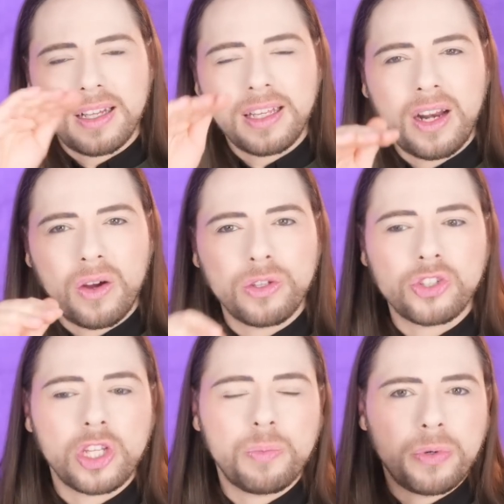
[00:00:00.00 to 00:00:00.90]
You know,
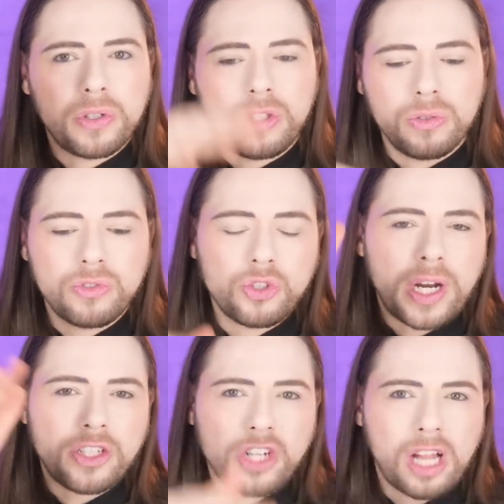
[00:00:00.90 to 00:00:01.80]
usually you put, you
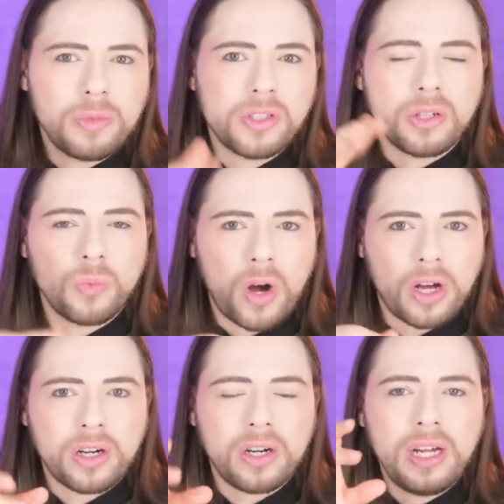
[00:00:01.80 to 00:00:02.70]
drench almonds in
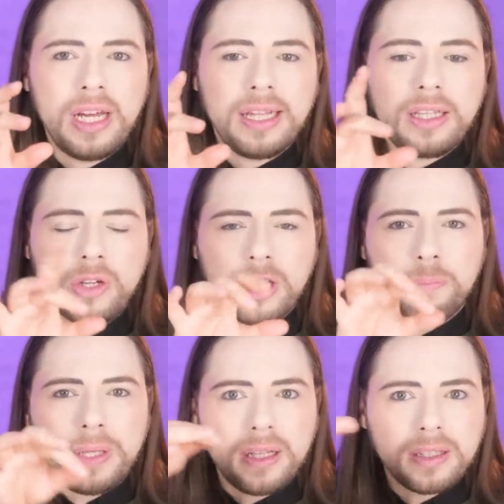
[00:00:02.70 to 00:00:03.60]
water, then you can
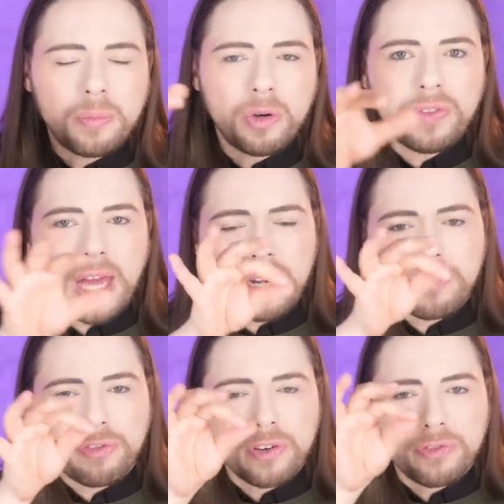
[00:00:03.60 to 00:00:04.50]
peel them of that
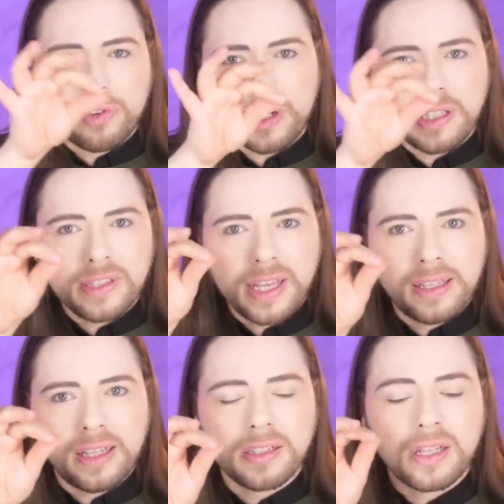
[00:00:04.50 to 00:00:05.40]
fur furry skin
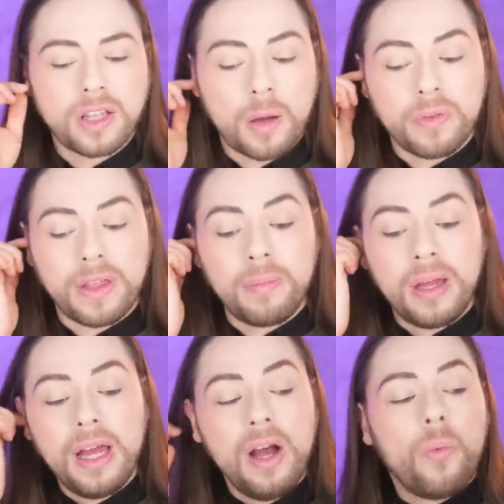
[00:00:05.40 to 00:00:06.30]
that's on top of them.
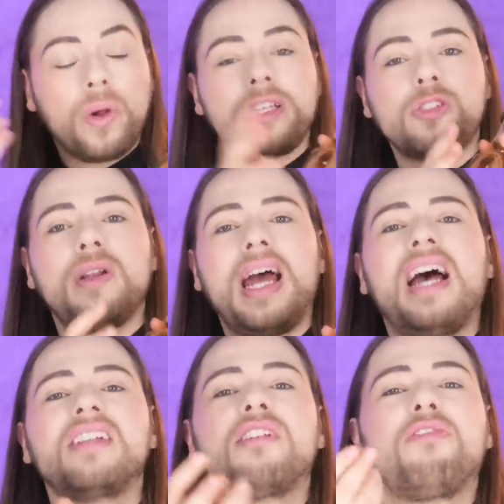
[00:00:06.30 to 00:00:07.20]
Well, this one
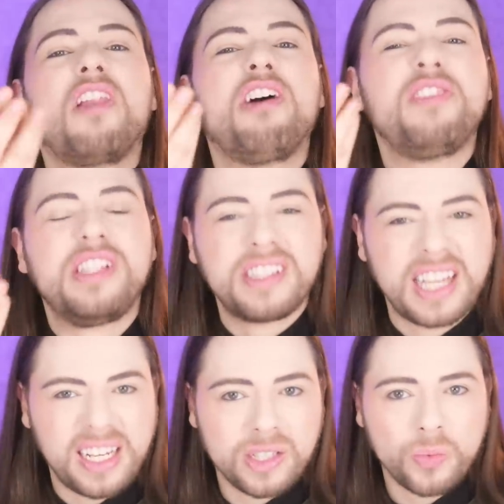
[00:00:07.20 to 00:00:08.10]
has the fluffy
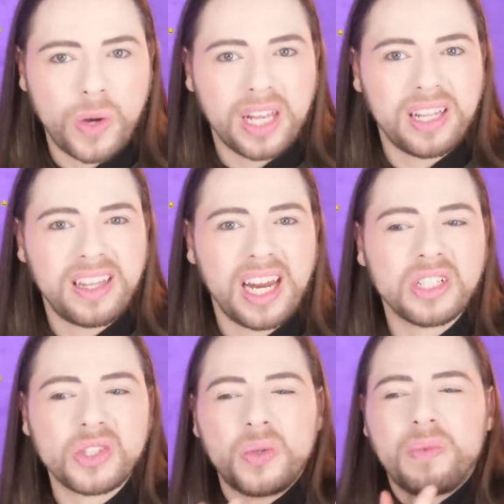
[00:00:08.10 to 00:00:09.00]
skin as well in there,
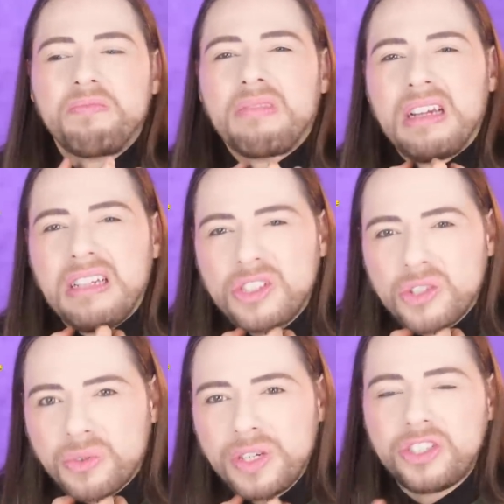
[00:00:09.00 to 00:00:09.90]
so it
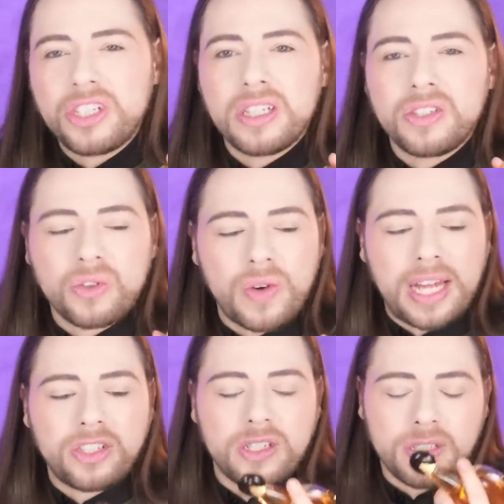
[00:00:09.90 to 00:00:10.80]
screeches, it
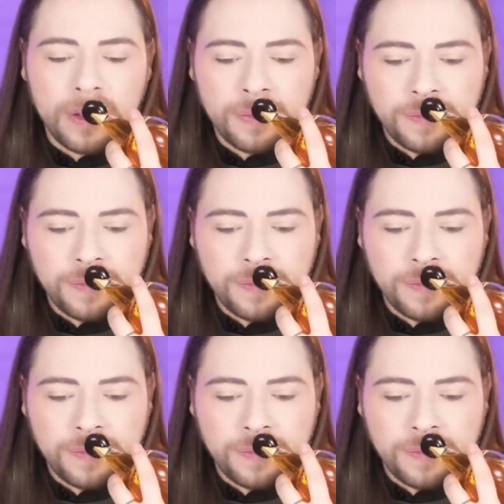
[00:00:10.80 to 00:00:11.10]
scratches.